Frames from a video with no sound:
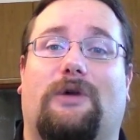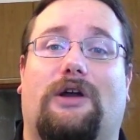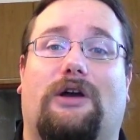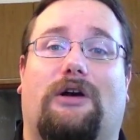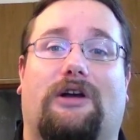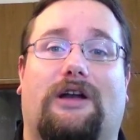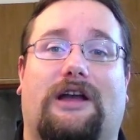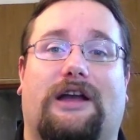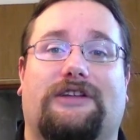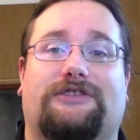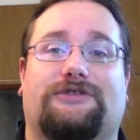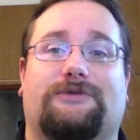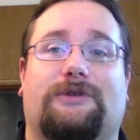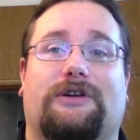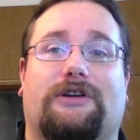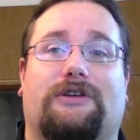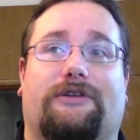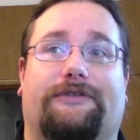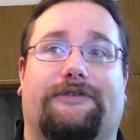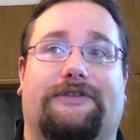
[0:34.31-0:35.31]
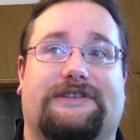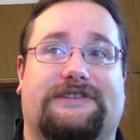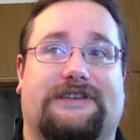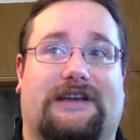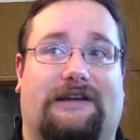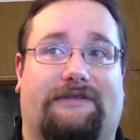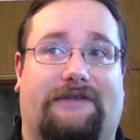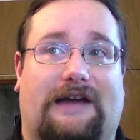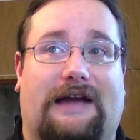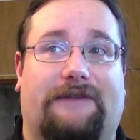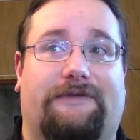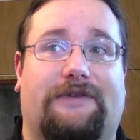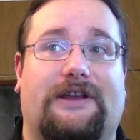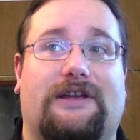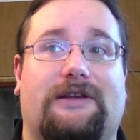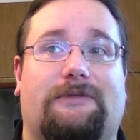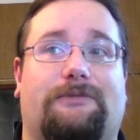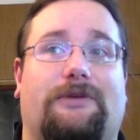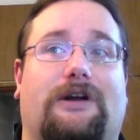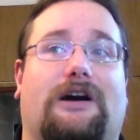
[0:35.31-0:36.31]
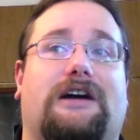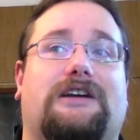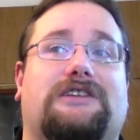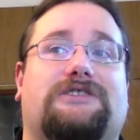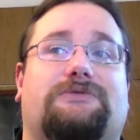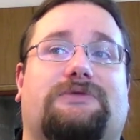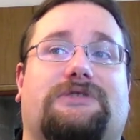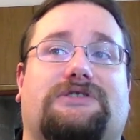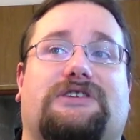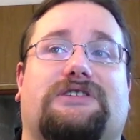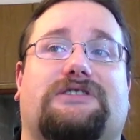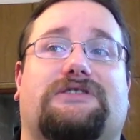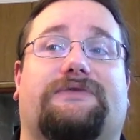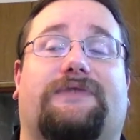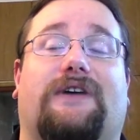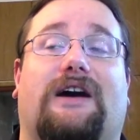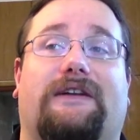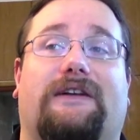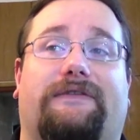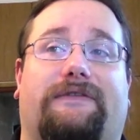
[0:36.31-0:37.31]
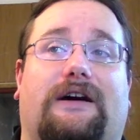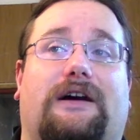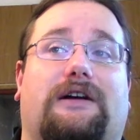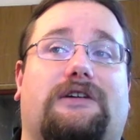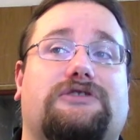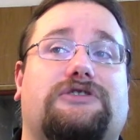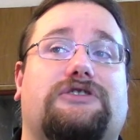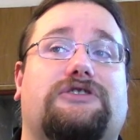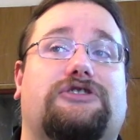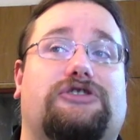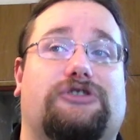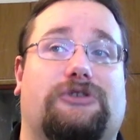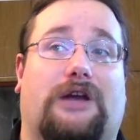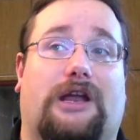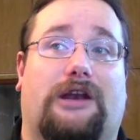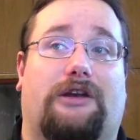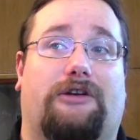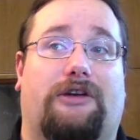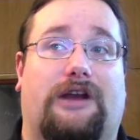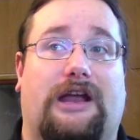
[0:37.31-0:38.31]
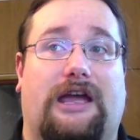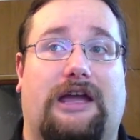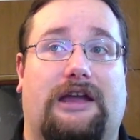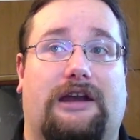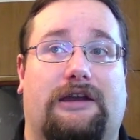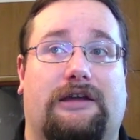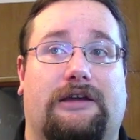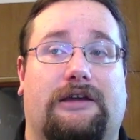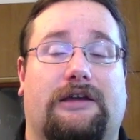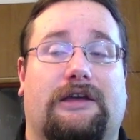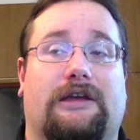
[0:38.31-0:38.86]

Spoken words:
we are going to work on the South African price, which is 5,200 Rand.